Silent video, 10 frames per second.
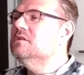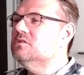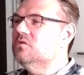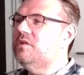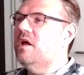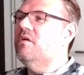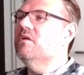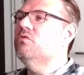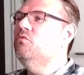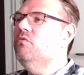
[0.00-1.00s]
So there are
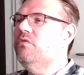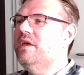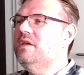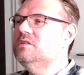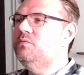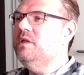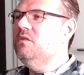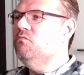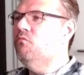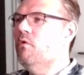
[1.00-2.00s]
two things
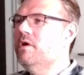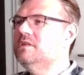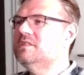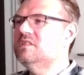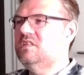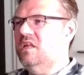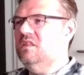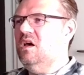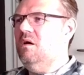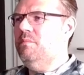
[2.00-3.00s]
written void
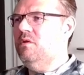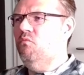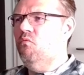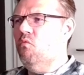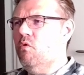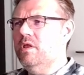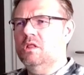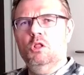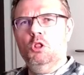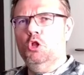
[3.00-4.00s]
setup and
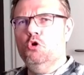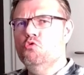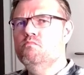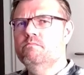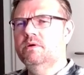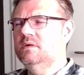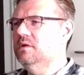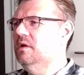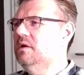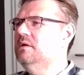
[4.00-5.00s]
void loop.
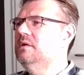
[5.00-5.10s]
Huh?